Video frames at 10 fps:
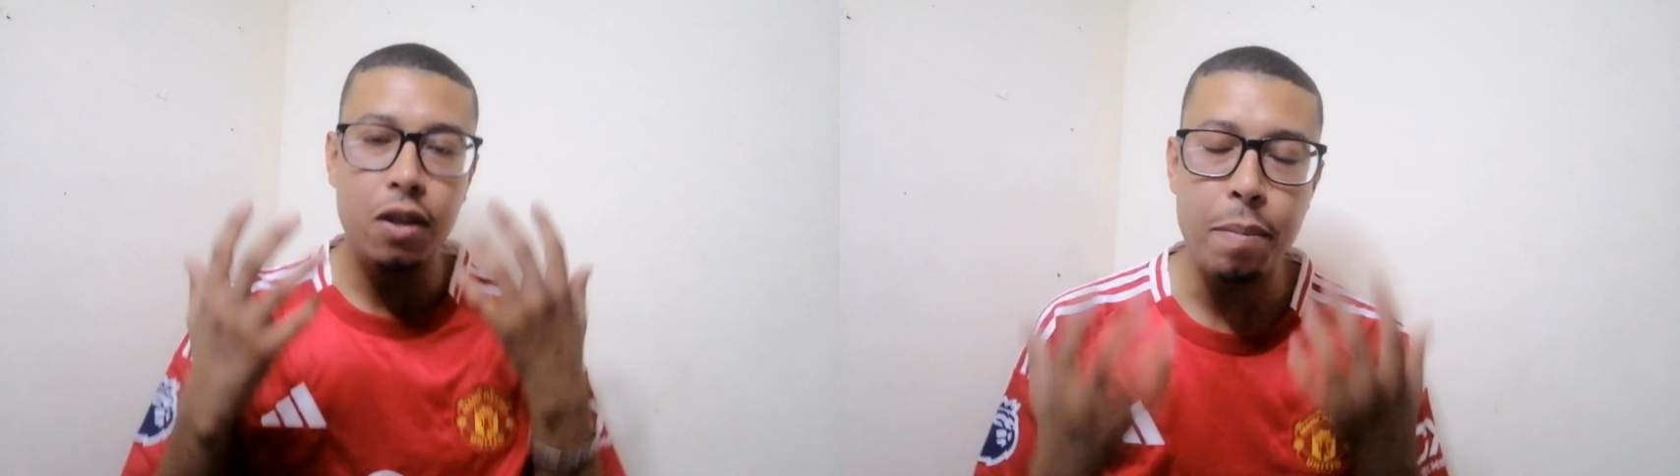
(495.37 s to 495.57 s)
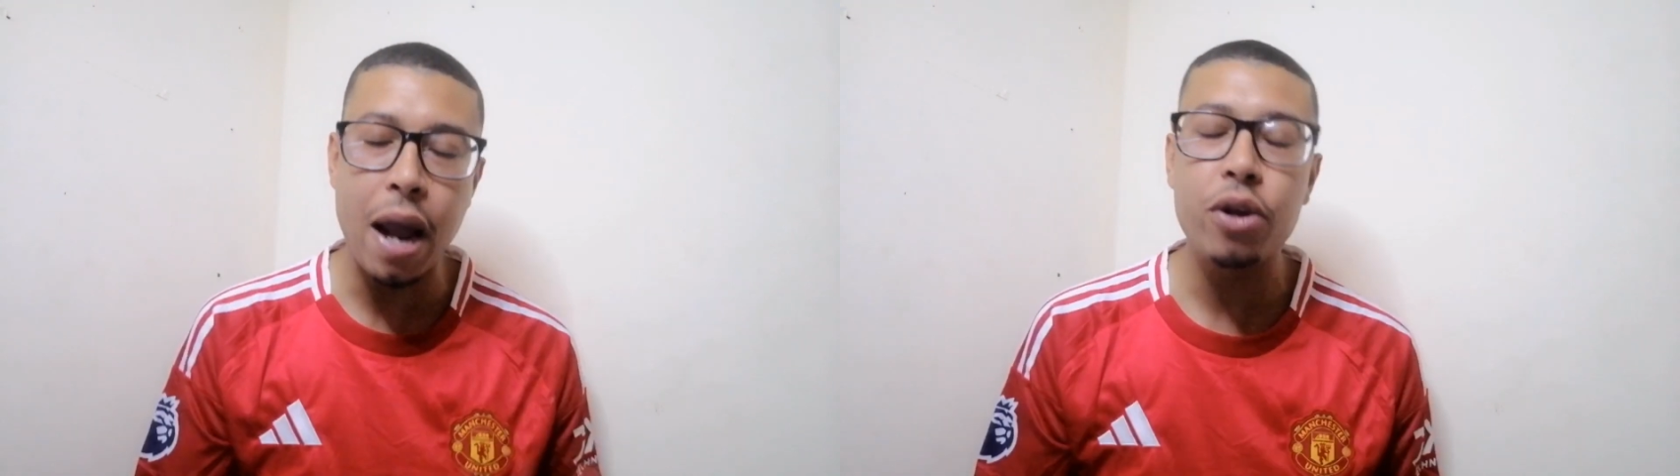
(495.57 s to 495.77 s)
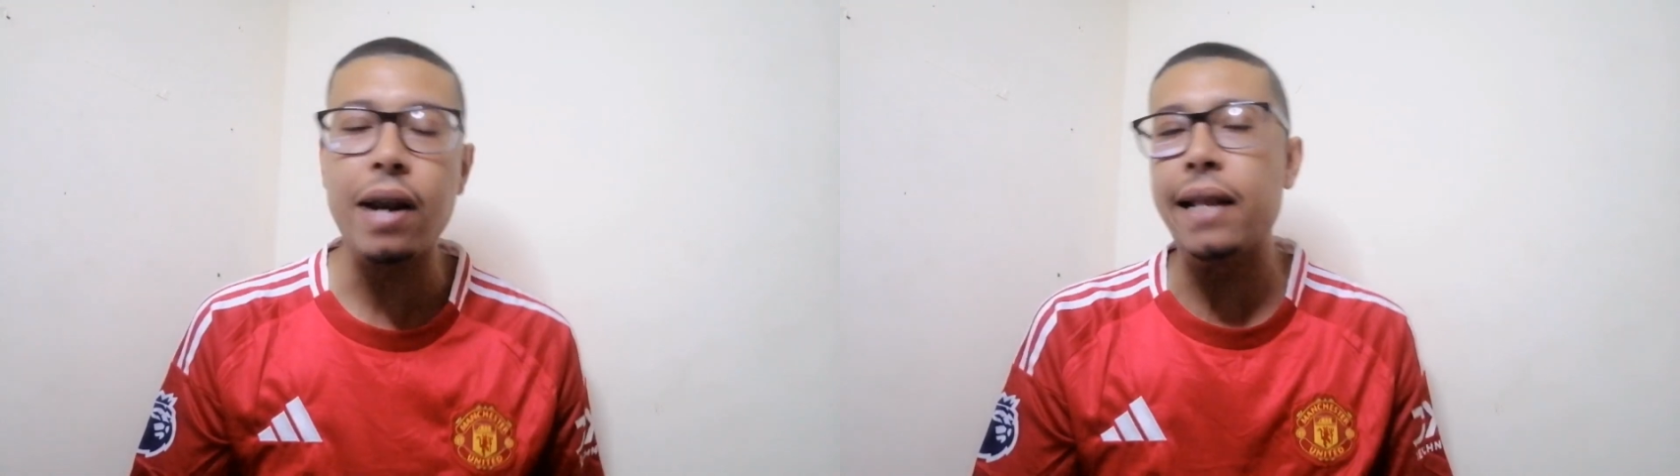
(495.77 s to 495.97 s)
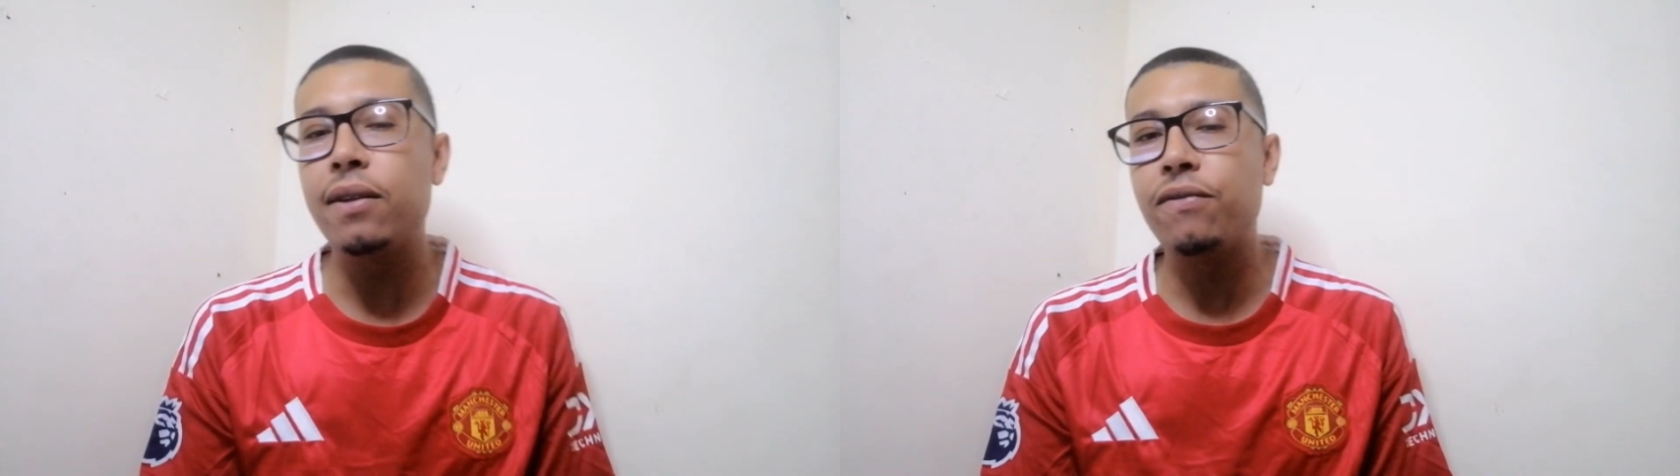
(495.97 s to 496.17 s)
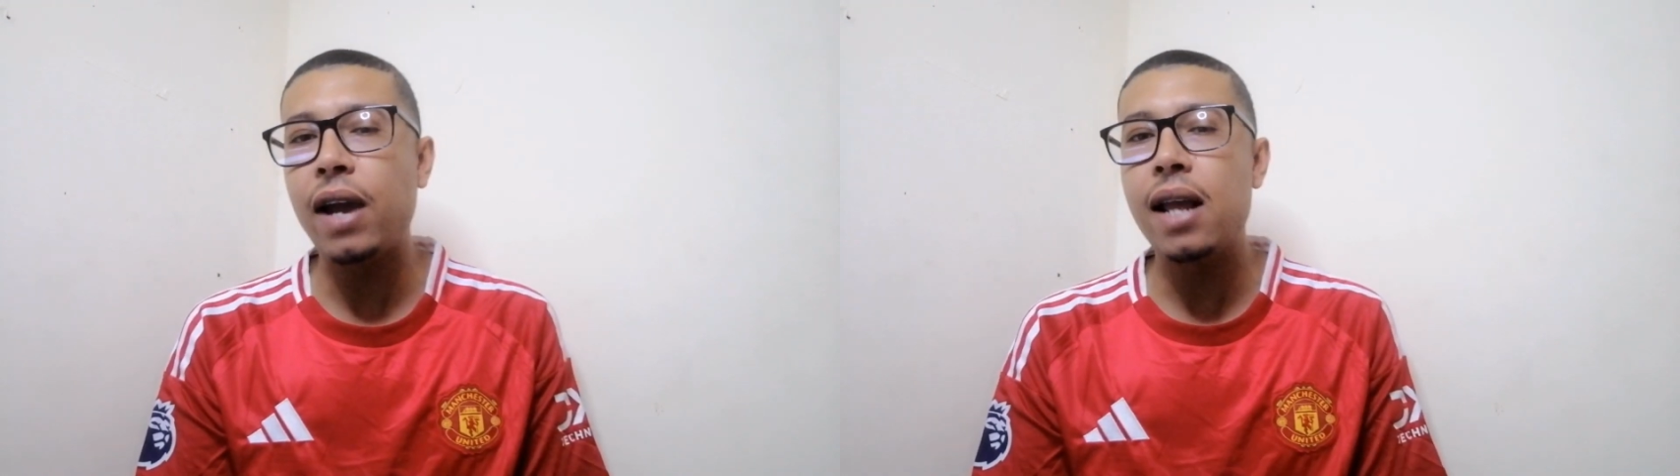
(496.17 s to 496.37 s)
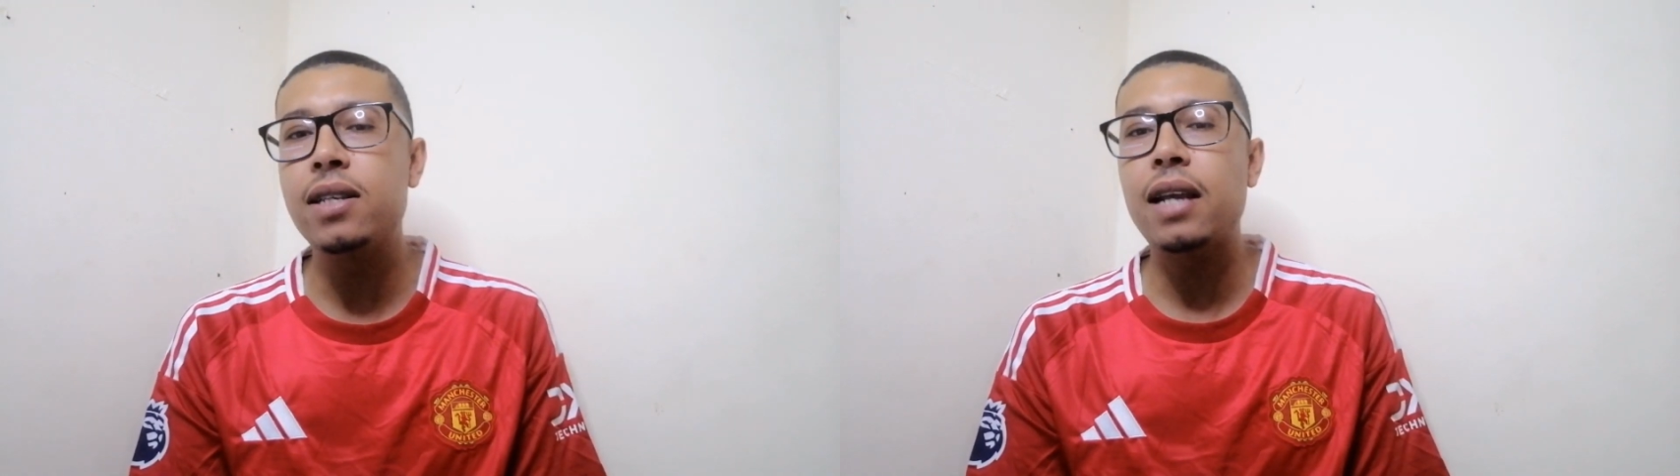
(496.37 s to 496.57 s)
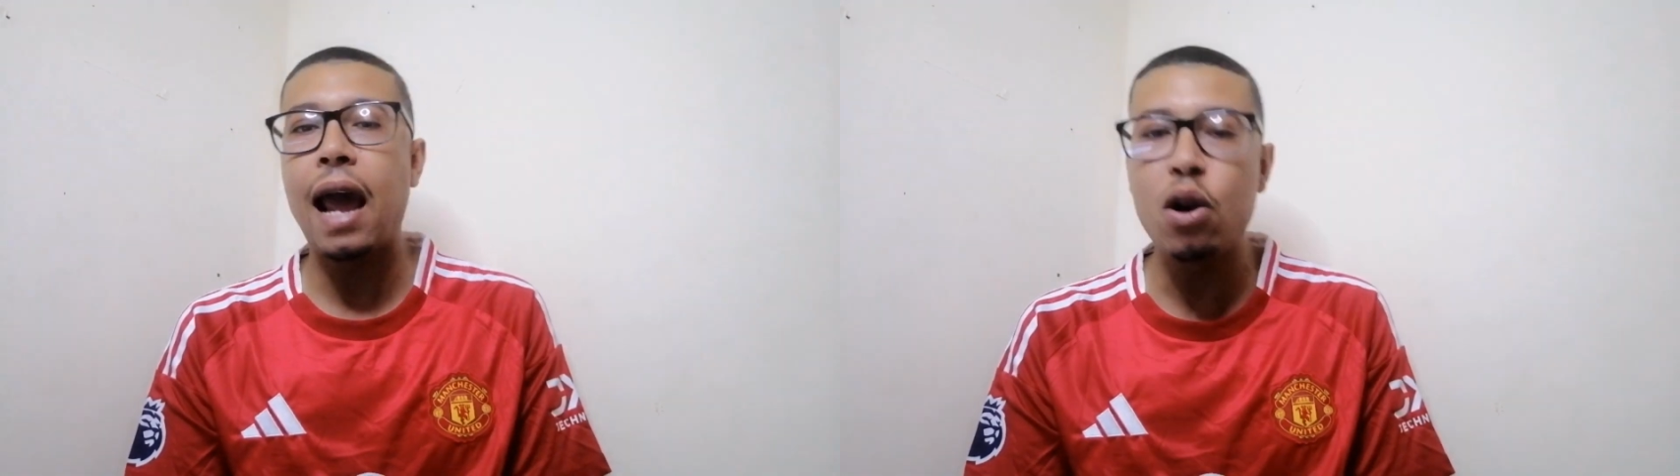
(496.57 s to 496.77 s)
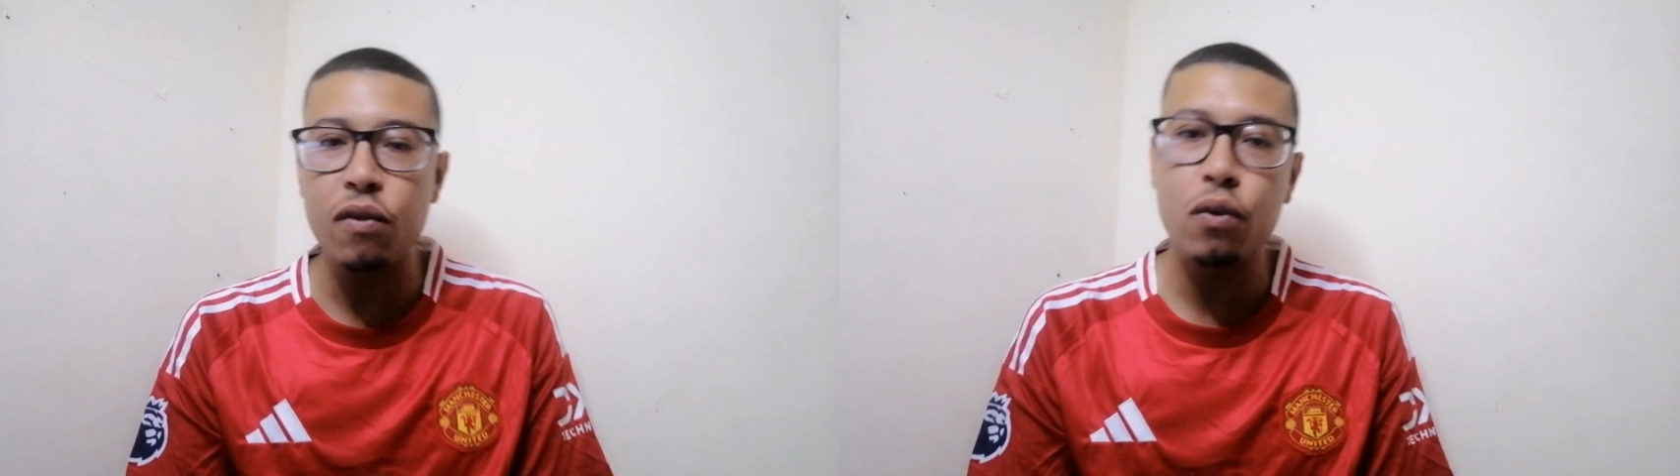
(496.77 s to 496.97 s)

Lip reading: the Man United fans and,